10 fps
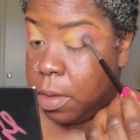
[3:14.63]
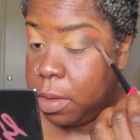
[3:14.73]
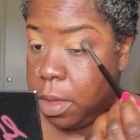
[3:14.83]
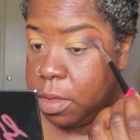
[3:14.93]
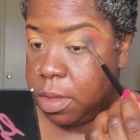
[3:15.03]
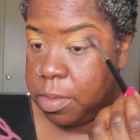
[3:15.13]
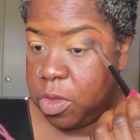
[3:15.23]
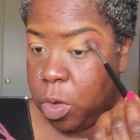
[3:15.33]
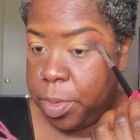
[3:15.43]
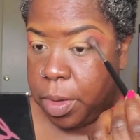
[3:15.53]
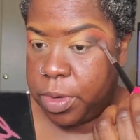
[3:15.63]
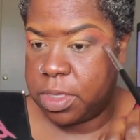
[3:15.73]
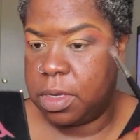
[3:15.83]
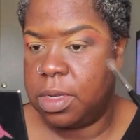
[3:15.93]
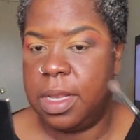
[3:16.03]
Yeah, someone told me I
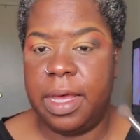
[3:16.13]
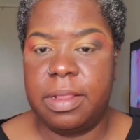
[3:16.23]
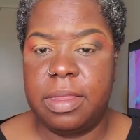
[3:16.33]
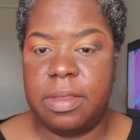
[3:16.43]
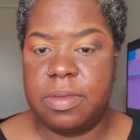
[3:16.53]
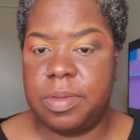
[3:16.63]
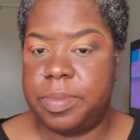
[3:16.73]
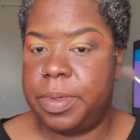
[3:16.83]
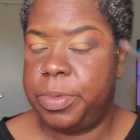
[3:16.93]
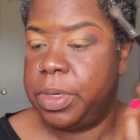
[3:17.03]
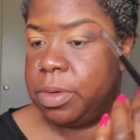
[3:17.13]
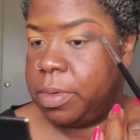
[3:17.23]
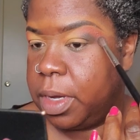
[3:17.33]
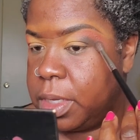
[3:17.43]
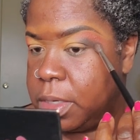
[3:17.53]
wasn't going to like this, but we're going to
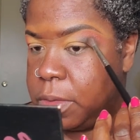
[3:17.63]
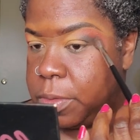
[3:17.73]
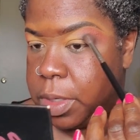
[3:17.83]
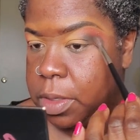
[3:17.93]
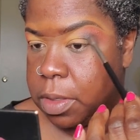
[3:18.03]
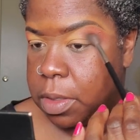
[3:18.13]
rock it anyway.